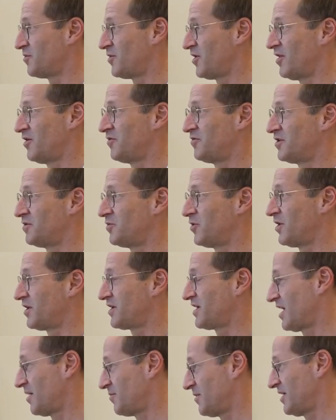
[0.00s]
all over the world
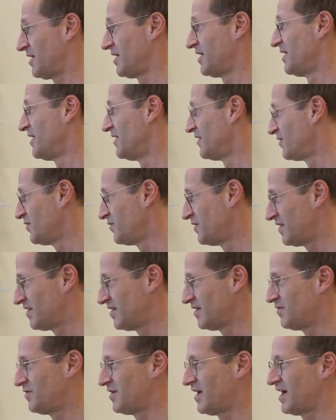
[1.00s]
coming to
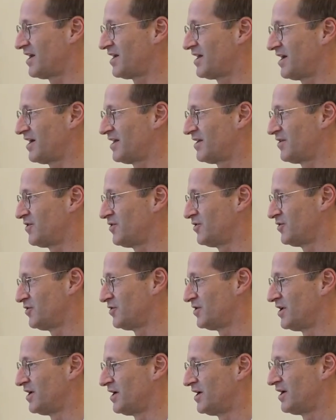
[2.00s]
visit Vienna and to